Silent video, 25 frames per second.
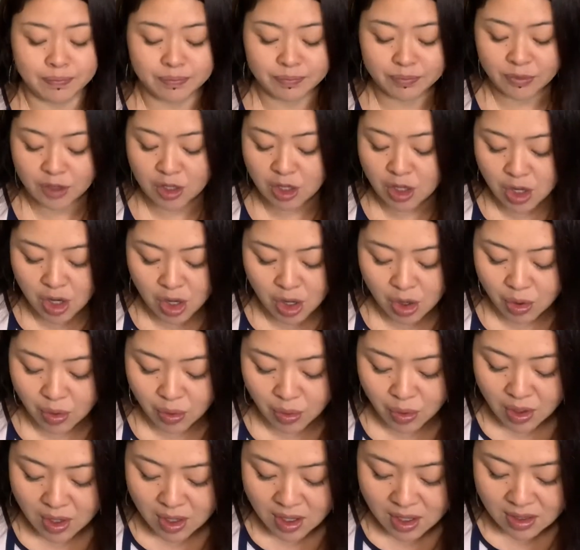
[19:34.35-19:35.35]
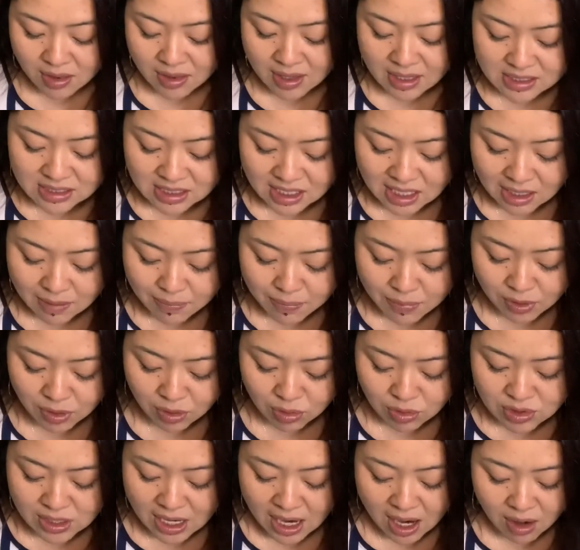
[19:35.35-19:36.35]
you know, that's keeping
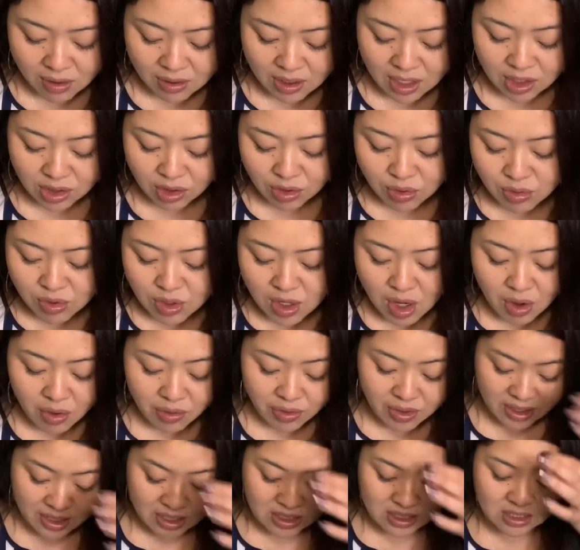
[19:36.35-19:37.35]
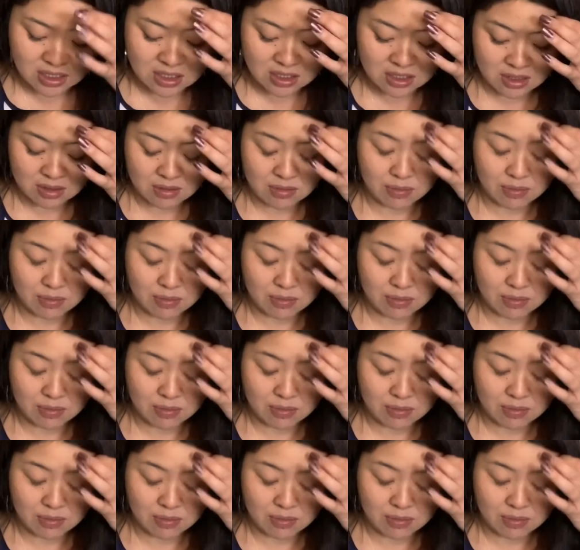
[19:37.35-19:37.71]
you down. And you know this.